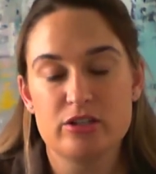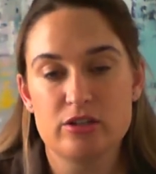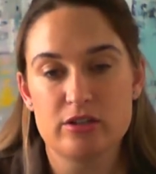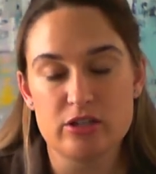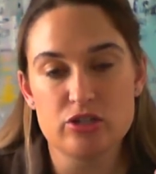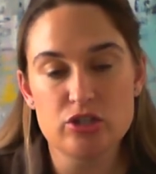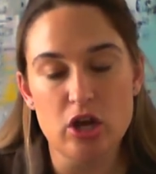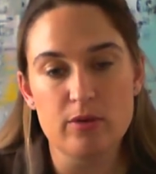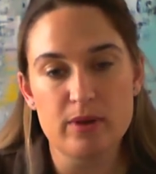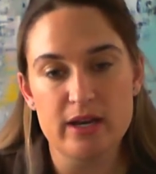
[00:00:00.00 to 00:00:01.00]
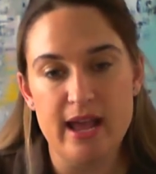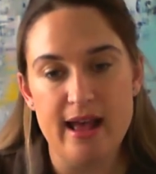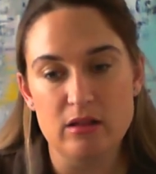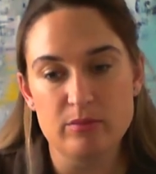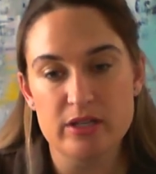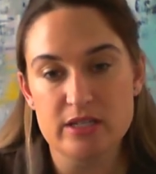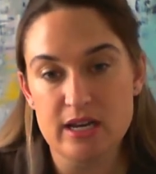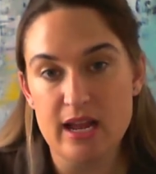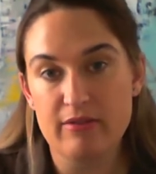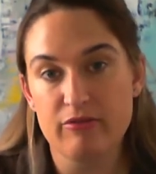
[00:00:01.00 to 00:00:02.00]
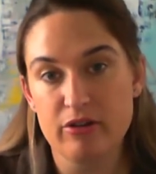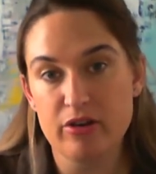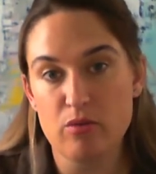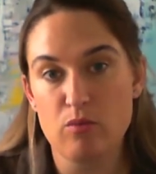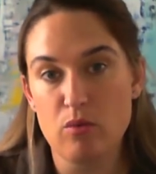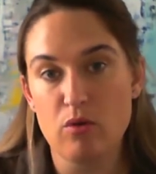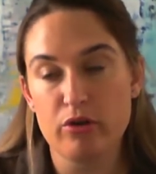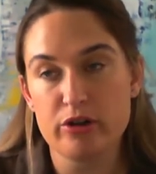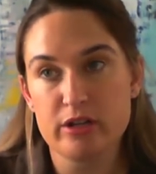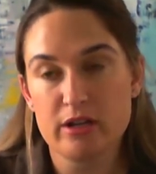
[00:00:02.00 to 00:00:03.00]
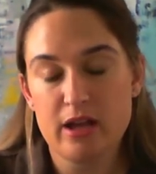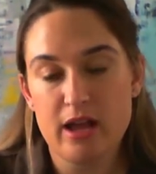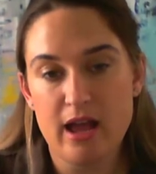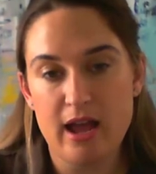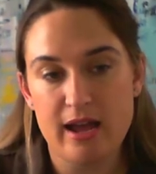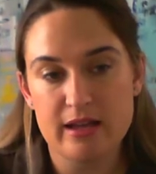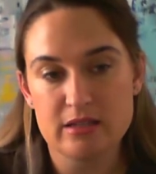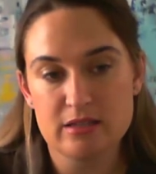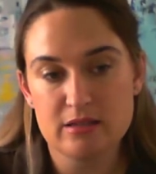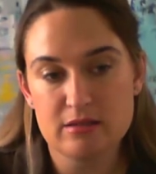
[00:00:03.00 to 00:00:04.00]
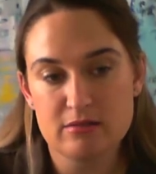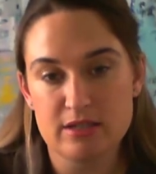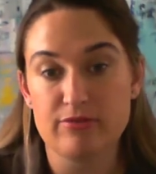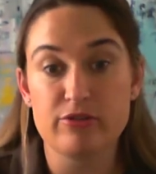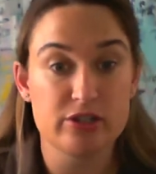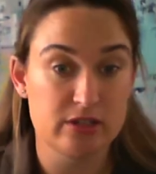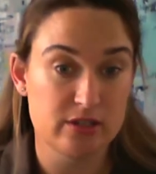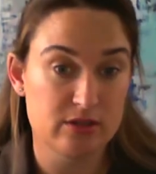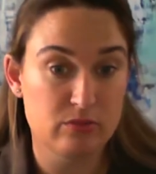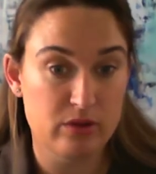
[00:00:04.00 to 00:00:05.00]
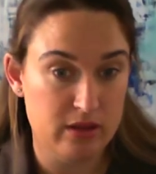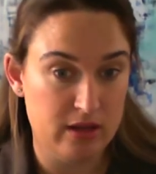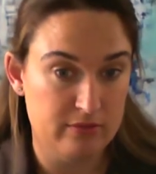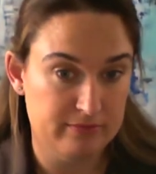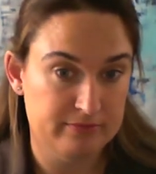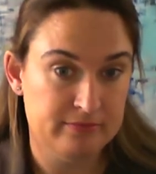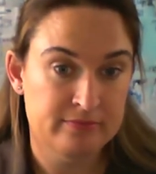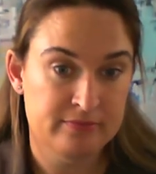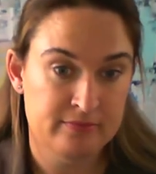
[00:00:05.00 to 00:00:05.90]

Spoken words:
There's so many elements, and every award has differences within.